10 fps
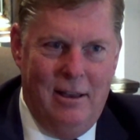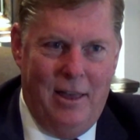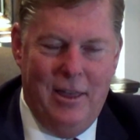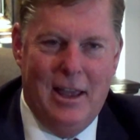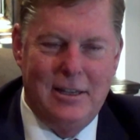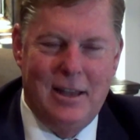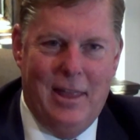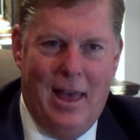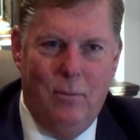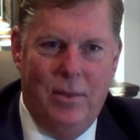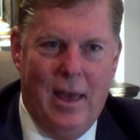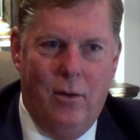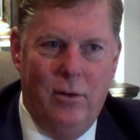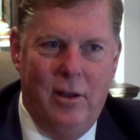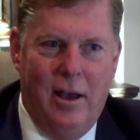I think I said that
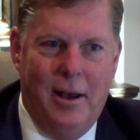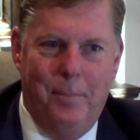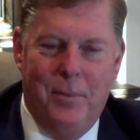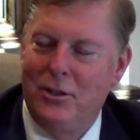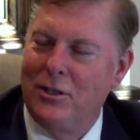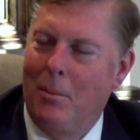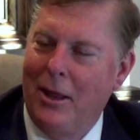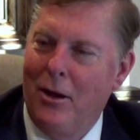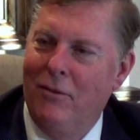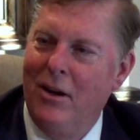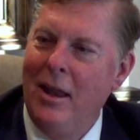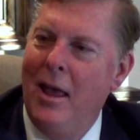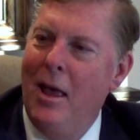without stumbling over it.